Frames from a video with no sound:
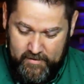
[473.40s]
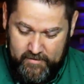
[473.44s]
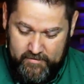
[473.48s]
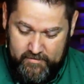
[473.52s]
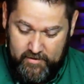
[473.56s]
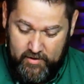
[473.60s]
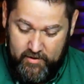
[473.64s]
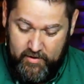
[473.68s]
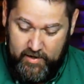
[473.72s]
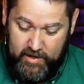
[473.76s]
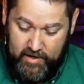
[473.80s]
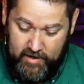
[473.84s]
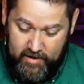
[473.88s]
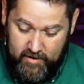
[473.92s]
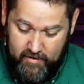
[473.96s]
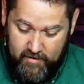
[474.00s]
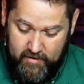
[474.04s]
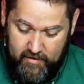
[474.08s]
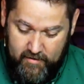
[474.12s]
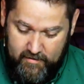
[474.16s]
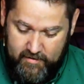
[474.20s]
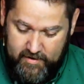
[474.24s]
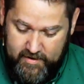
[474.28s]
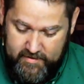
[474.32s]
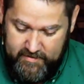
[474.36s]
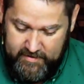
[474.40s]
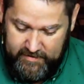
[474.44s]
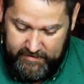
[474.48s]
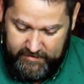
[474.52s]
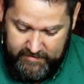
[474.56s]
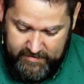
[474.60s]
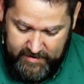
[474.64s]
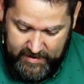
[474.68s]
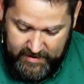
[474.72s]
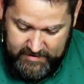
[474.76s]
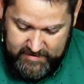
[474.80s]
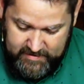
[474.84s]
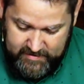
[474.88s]
So here, in this
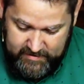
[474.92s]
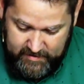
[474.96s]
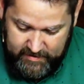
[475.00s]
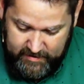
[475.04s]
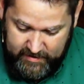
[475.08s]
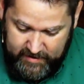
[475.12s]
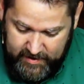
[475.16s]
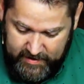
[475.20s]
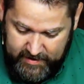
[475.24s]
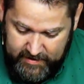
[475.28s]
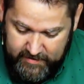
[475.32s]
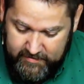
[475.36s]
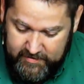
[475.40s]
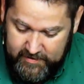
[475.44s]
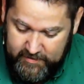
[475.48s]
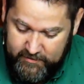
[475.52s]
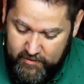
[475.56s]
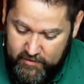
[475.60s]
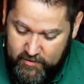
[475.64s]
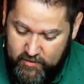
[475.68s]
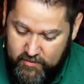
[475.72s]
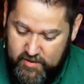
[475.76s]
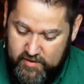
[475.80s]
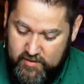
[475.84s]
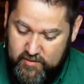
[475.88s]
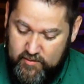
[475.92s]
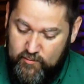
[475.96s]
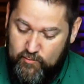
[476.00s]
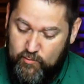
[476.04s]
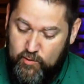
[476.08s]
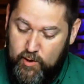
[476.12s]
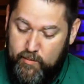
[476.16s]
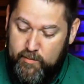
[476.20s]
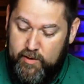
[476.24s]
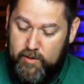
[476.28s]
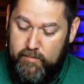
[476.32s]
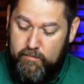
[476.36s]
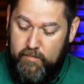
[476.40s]
section, the case of a Christian
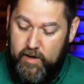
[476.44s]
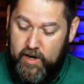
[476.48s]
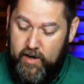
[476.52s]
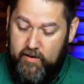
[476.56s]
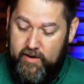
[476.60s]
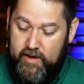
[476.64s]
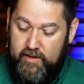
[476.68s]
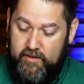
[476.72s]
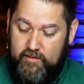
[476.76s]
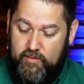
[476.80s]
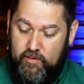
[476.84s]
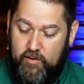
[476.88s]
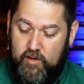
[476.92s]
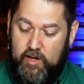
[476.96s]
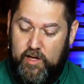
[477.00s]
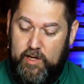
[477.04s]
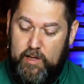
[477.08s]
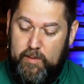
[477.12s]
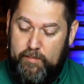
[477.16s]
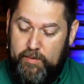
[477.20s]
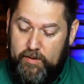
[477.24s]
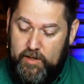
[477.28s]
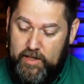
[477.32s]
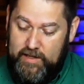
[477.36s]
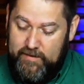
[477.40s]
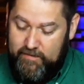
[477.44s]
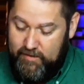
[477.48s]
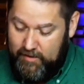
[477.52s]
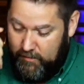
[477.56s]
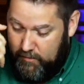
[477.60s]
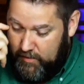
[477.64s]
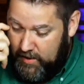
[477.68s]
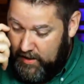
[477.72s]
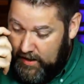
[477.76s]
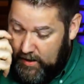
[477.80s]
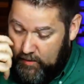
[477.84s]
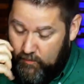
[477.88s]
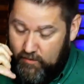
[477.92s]
woman married to an
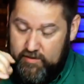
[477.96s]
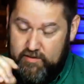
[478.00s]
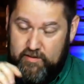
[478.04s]
unbelieving man,